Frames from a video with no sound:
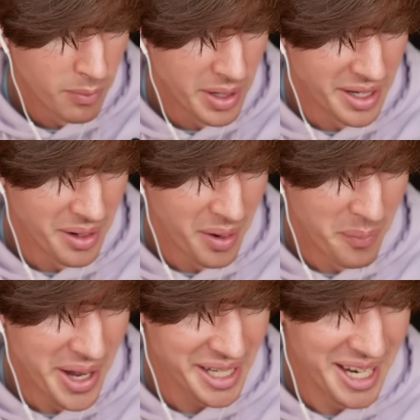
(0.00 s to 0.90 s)
May, uh,
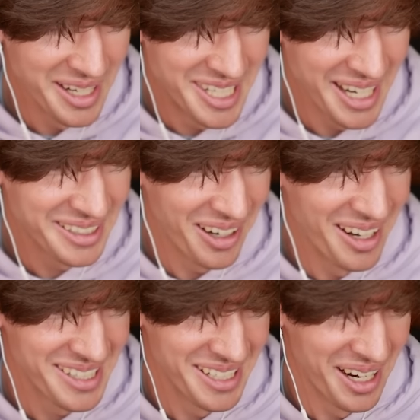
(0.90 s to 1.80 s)
may contain
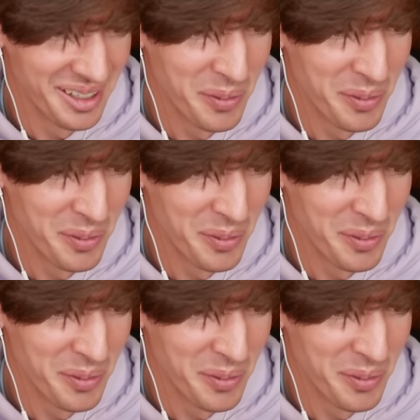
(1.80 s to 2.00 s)
content not